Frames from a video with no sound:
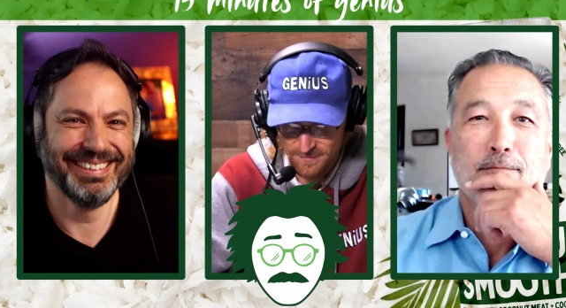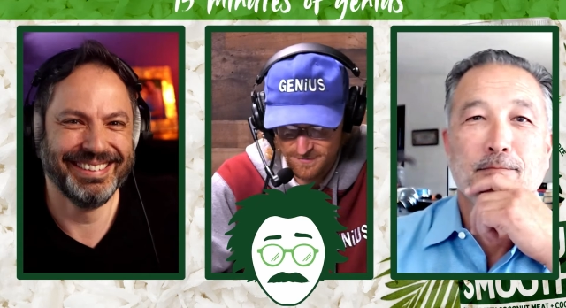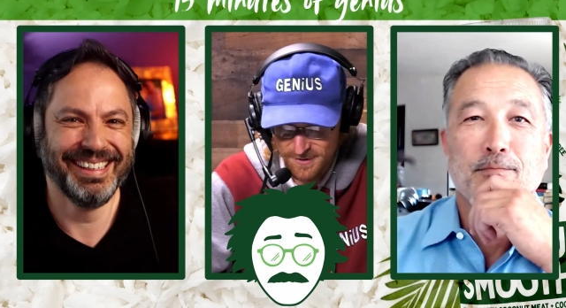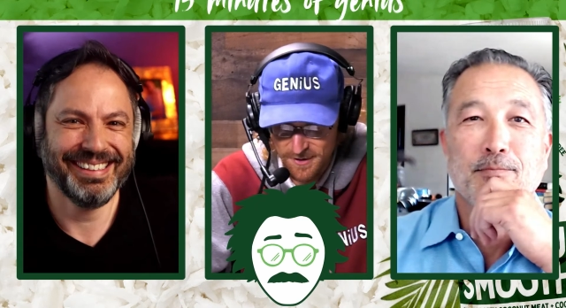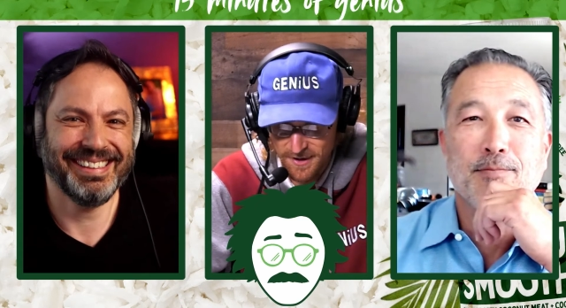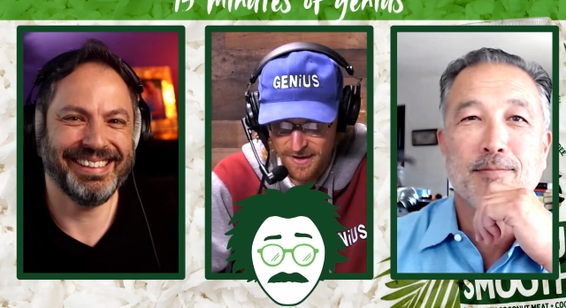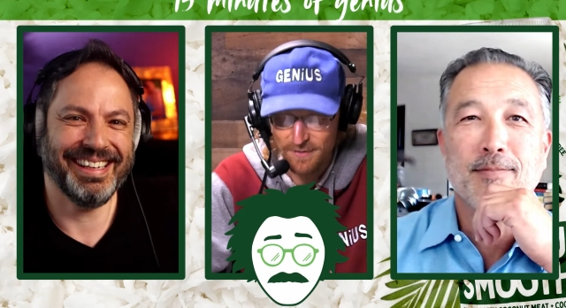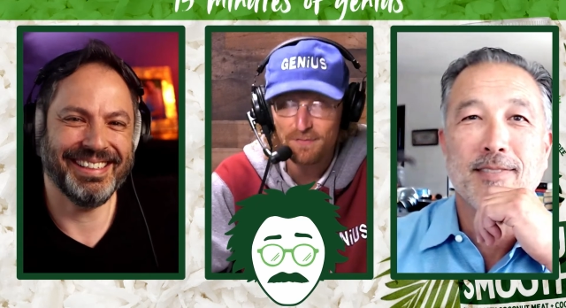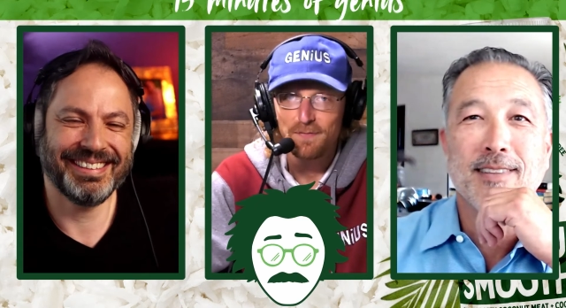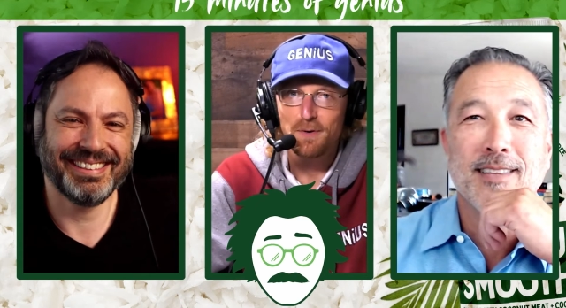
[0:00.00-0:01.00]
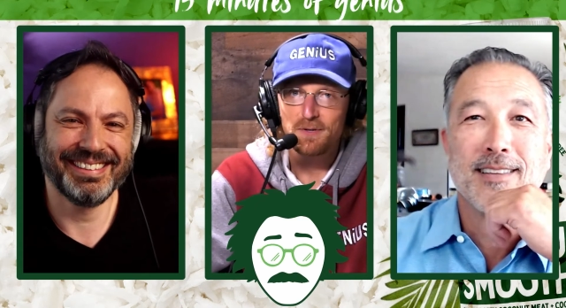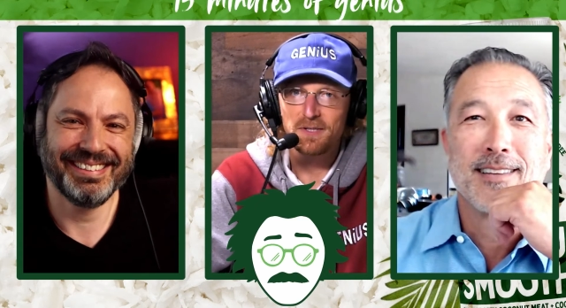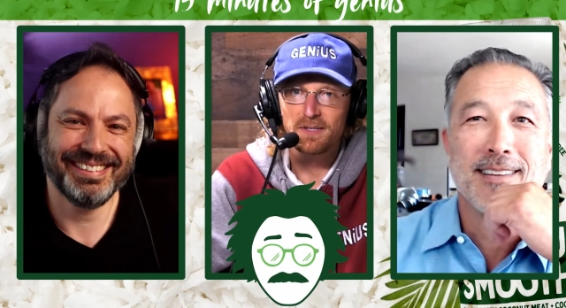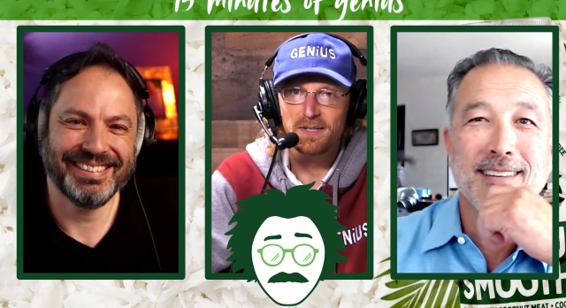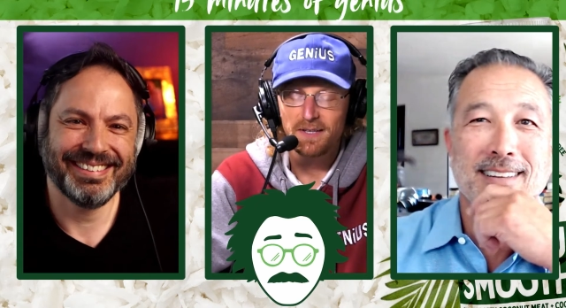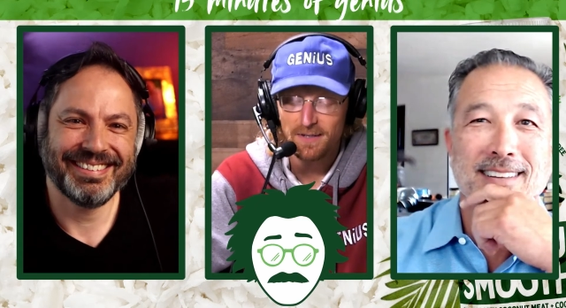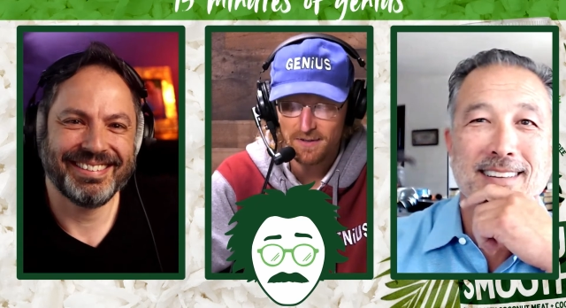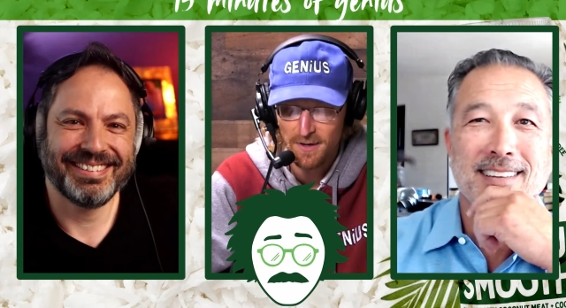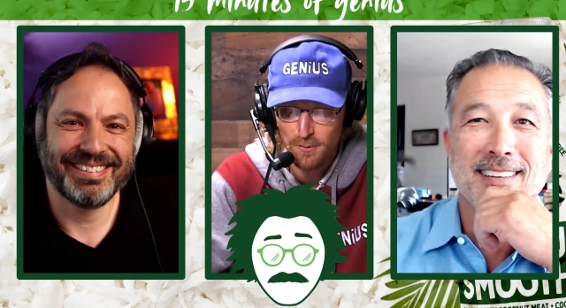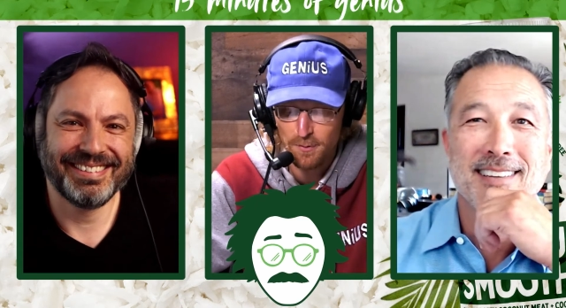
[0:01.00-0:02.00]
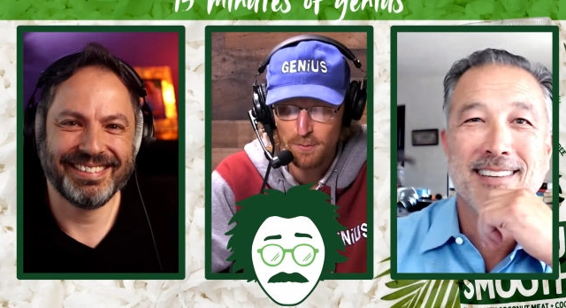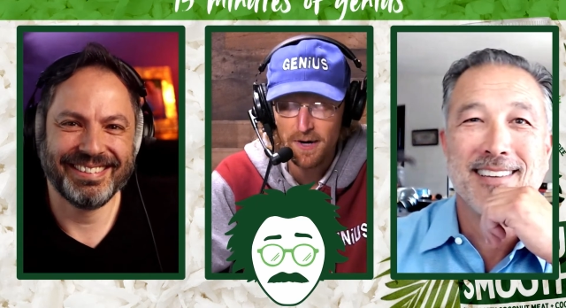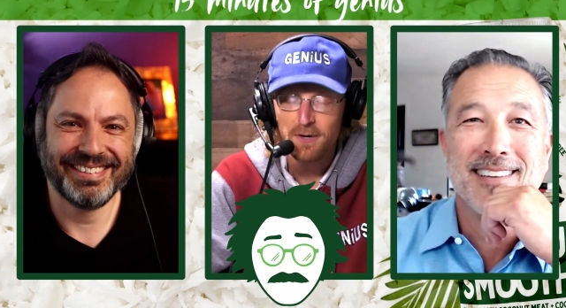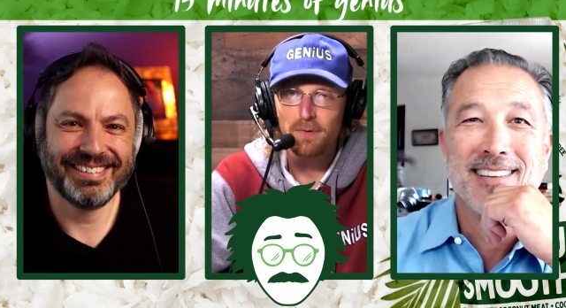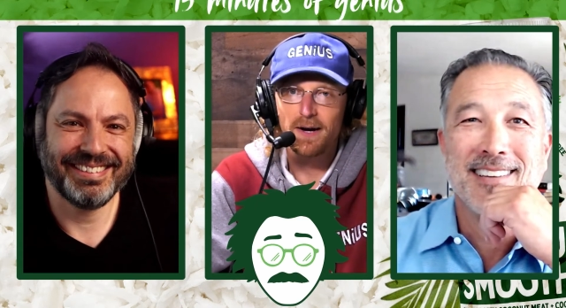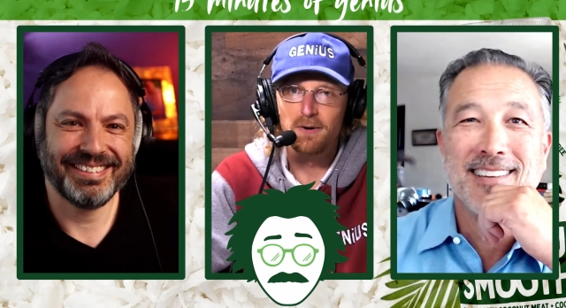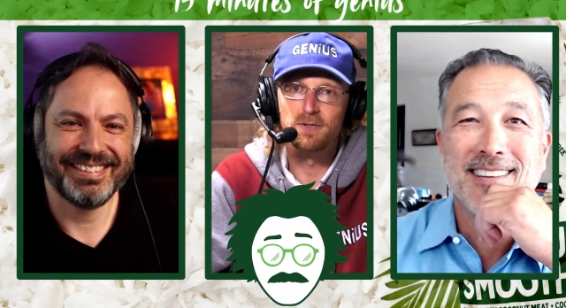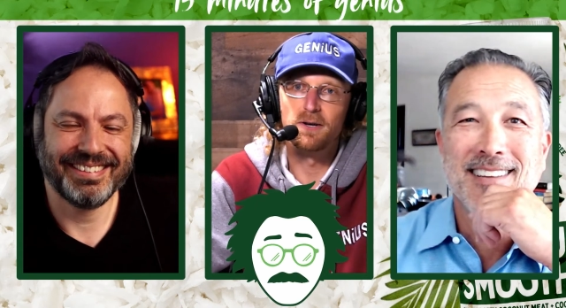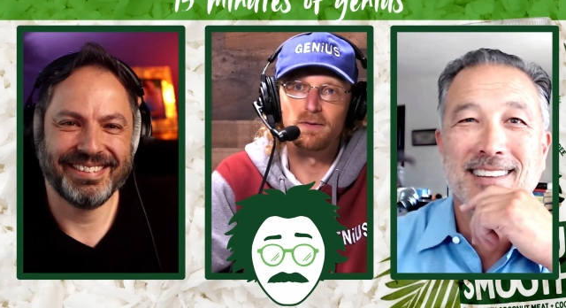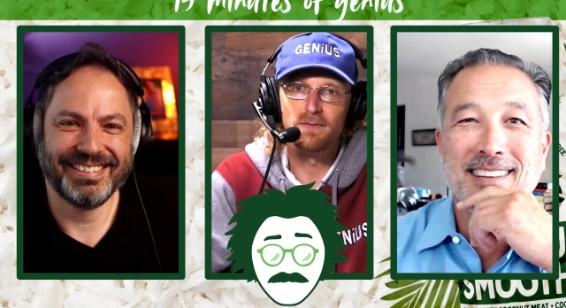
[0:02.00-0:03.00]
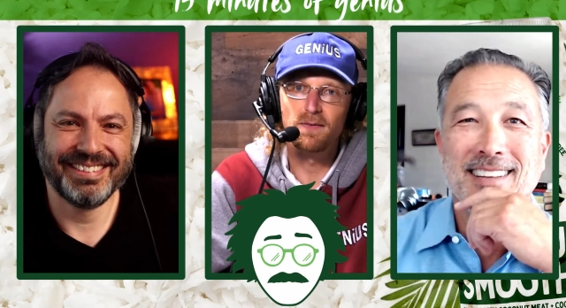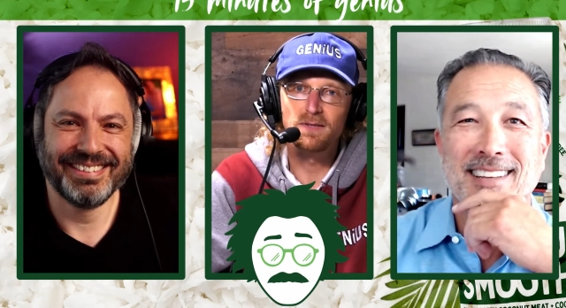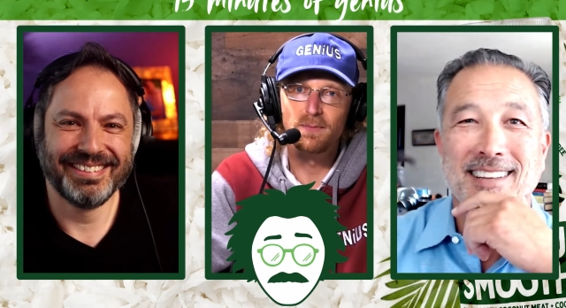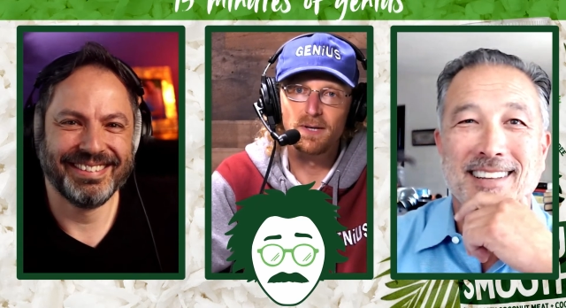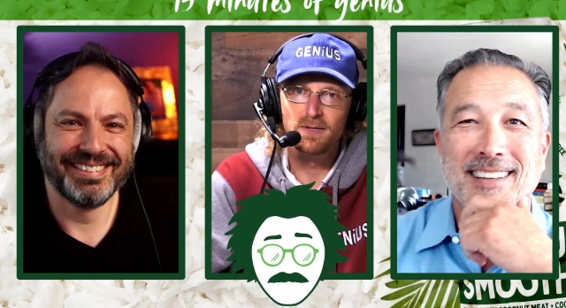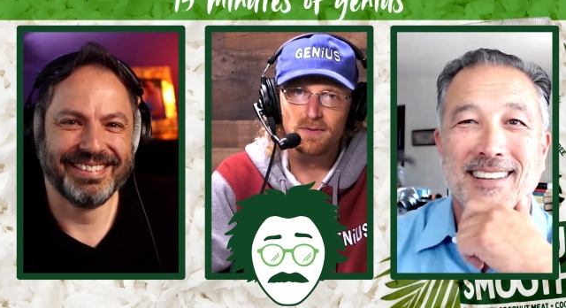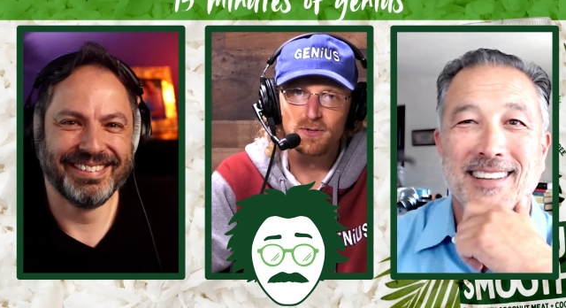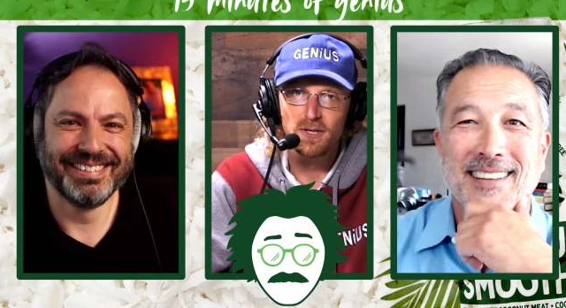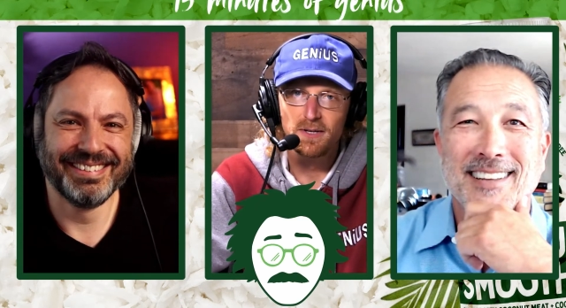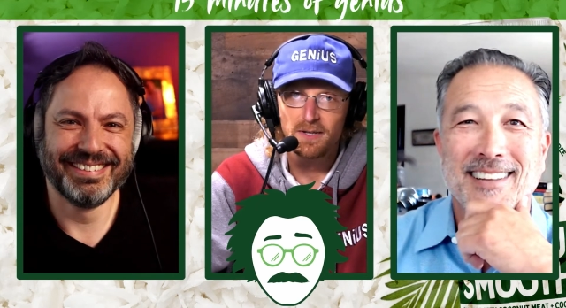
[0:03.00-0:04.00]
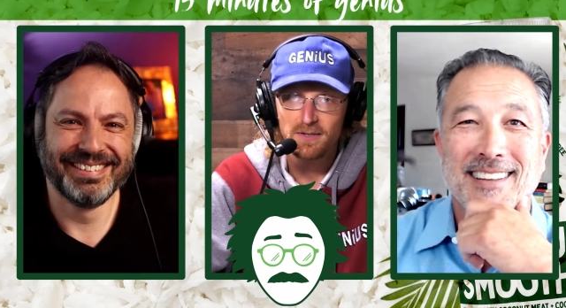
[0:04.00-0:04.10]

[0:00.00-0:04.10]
Speaker 1: Okay. yes. First, uh, we're breaking records here on 15 minutes of genius.